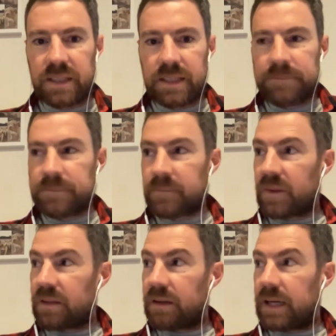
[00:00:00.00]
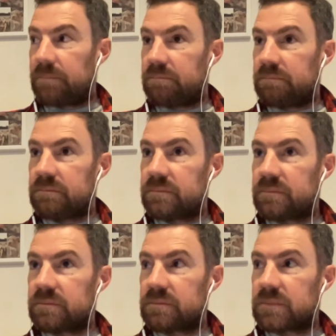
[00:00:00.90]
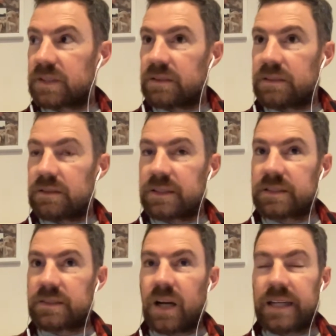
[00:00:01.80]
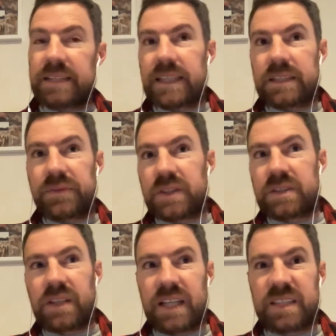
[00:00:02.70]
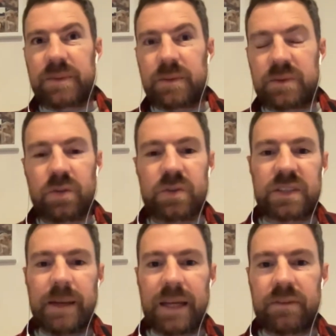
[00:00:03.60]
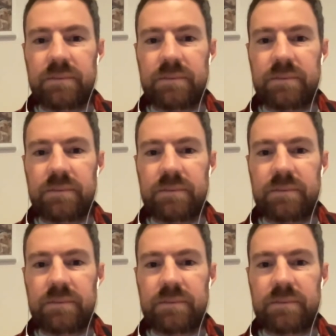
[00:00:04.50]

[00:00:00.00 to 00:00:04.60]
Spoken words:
and then, the design, he sent us a few designs, but it was all just about the